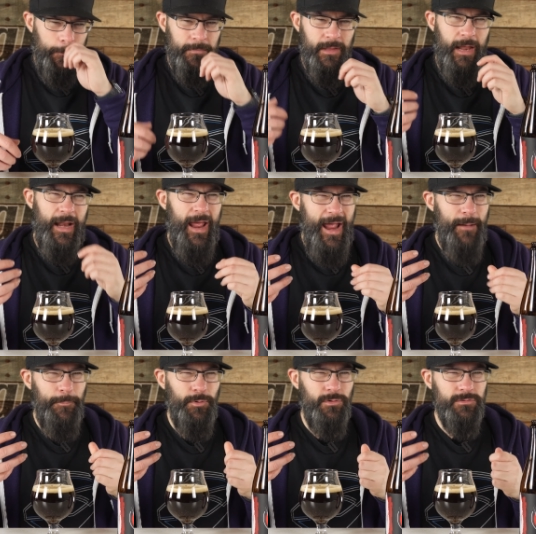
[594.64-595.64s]
that
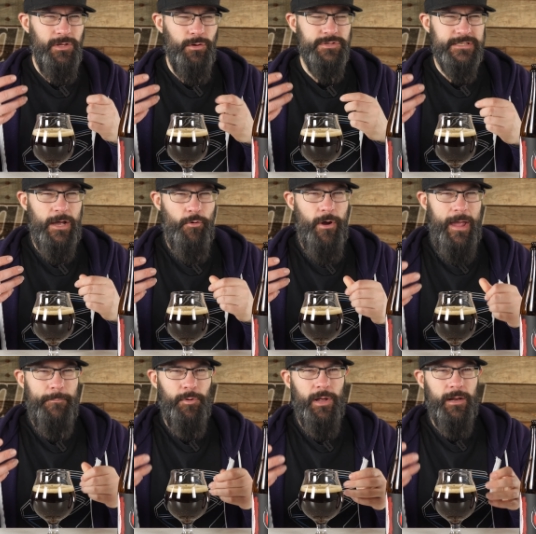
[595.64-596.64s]
apple you know sour
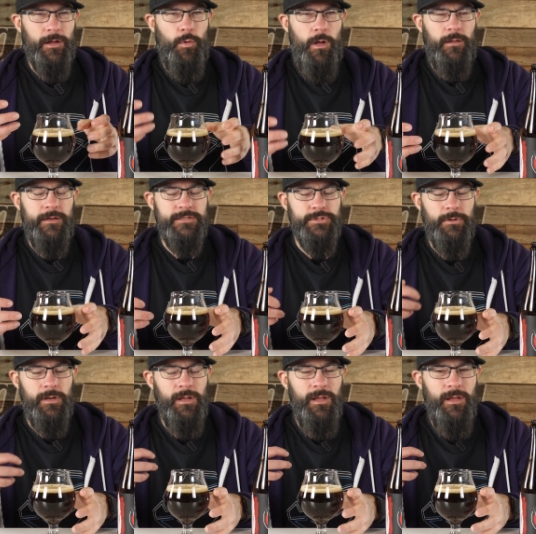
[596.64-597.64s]
apple kind of quality to
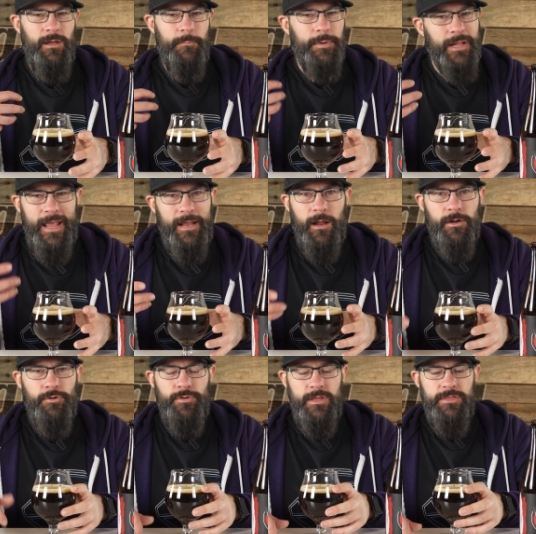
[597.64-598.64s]
it but again,
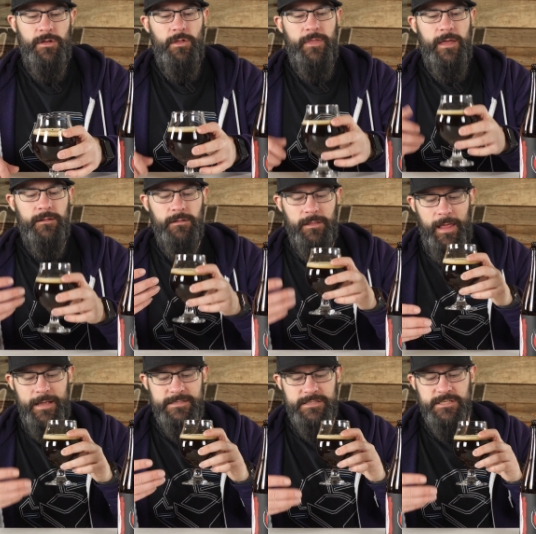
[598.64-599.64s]
underneath all that
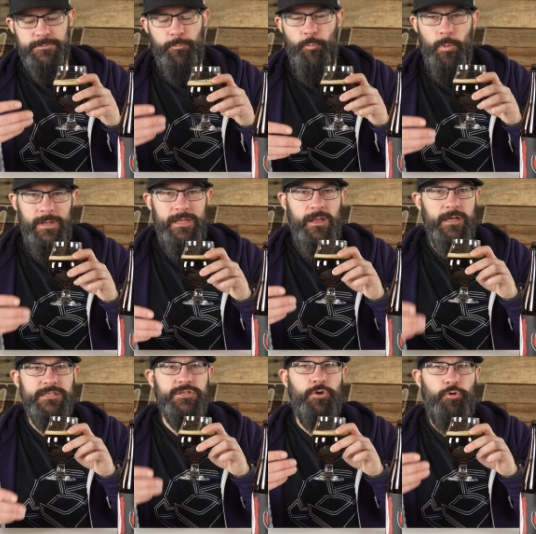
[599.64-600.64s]
lies this really
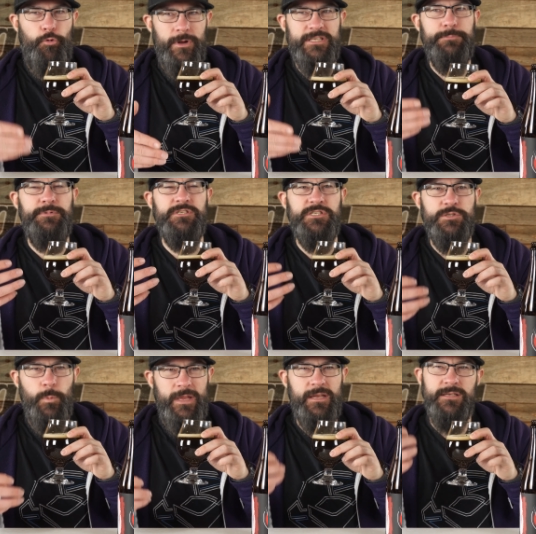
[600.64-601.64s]
nice crisp
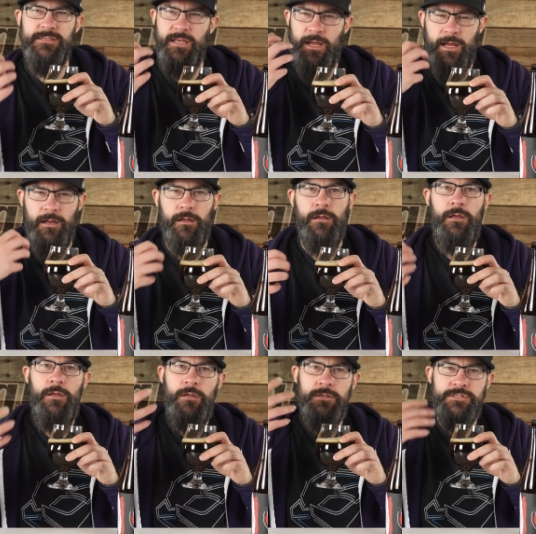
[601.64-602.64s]
sweetness that kind of
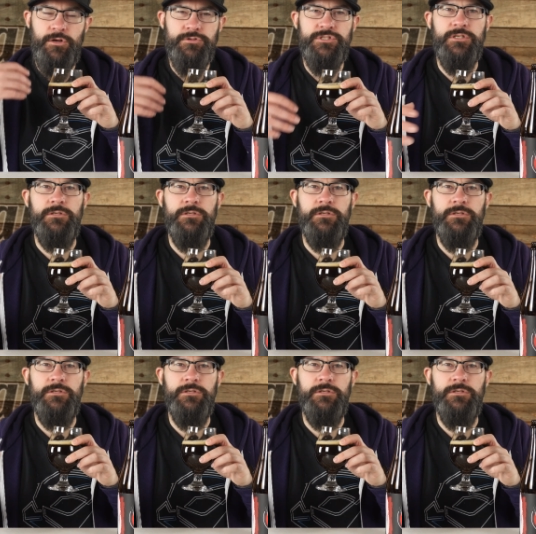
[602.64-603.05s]
starts